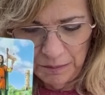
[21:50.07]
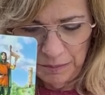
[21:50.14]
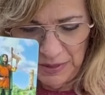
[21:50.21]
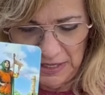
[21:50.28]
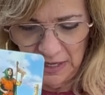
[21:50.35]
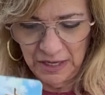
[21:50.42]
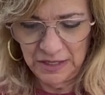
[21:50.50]

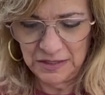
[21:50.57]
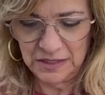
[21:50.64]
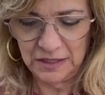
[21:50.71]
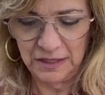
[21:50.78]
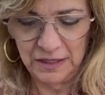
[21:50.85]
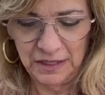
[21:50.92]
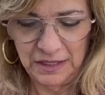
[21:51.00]
because
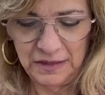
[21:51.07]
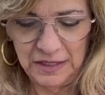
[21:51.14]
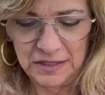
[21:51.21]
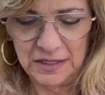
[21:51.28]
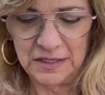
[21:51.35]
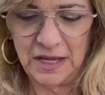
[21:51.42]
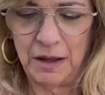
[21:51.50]

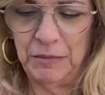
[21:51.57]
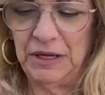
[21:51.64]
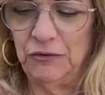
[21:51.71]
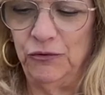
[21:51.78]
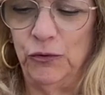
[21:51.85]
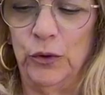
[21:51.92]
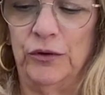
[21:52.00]
this is coming
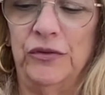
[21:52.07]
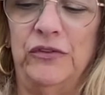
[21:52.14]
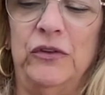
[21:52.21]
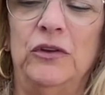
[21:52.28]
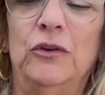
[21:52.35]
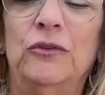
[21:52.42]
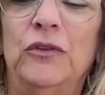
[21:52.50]
forth. So
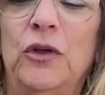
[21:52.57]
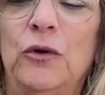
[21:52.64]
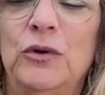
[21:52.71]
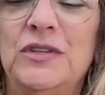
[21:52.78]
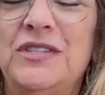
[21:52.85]
you'll notice